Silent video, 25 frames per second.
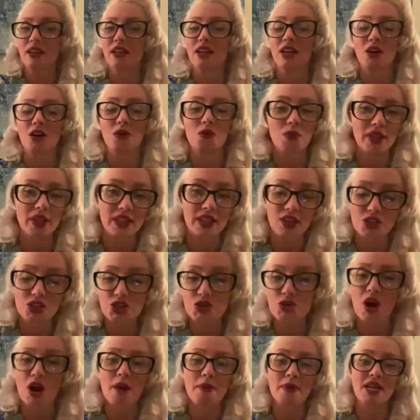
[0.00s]
you know, what their
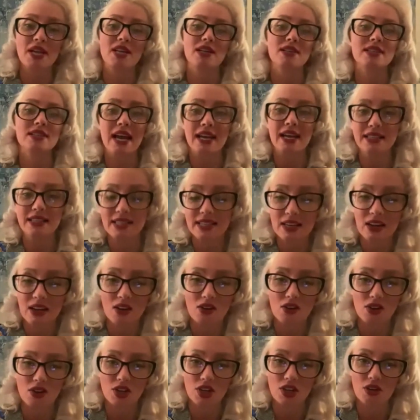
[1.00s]
trauma is acting out
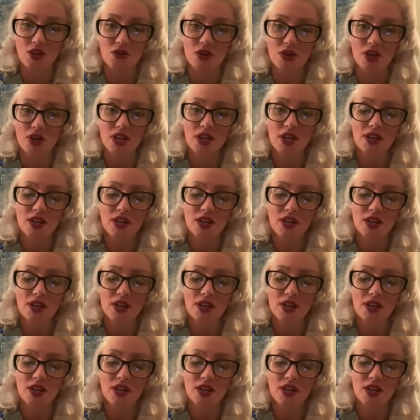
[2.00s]
on you?